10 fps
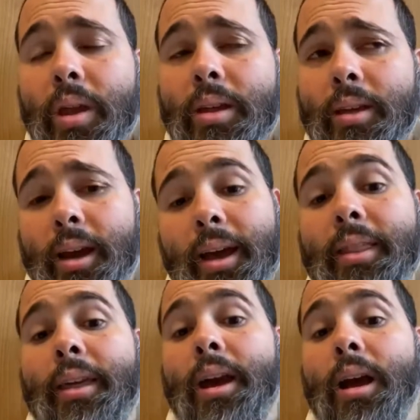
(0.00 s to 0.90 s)
In
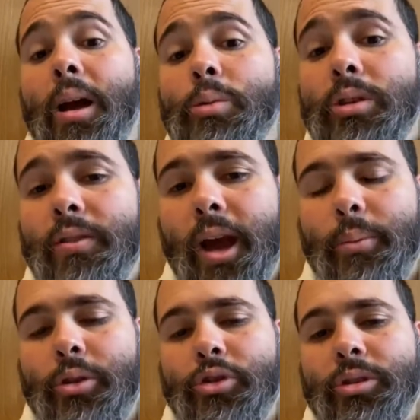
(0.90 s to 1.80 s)
their accounts of the
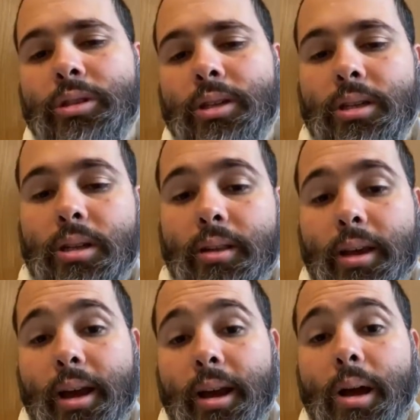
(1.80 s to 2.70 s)
apparitions and in
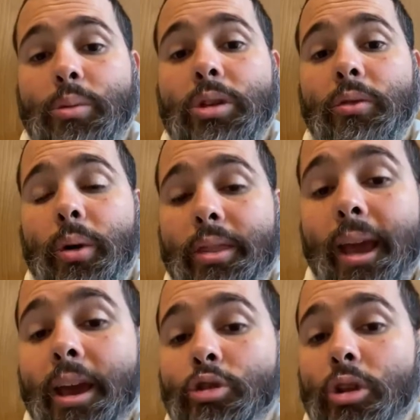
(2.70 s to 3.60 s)
their accounts of when
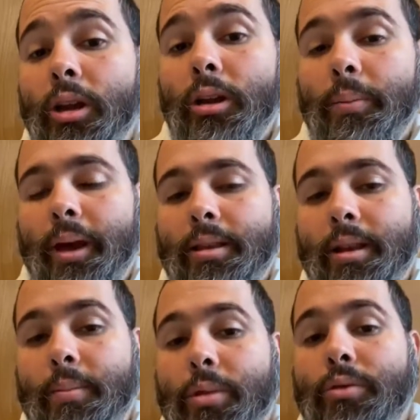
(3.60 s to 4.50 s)
the angel had appeared to
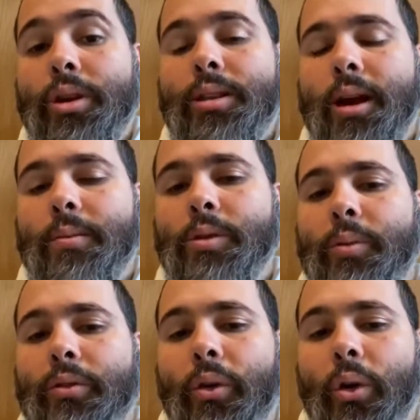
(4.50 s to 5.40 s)
them three times
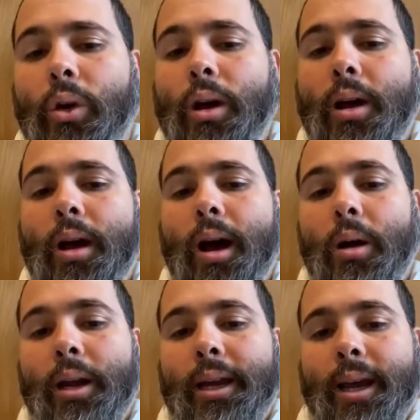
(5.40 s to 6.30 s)
before
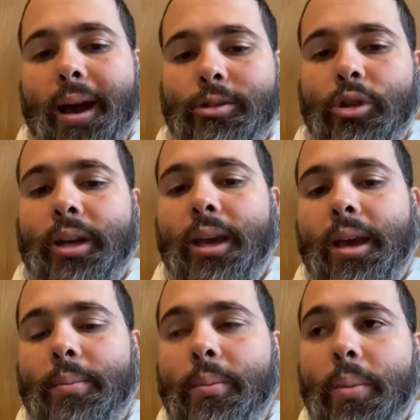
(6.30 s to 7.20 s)
Our Lady actually
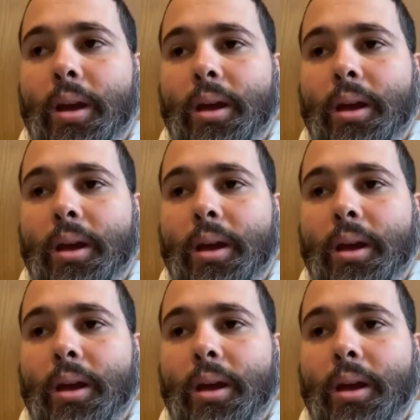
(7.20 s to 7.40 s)
came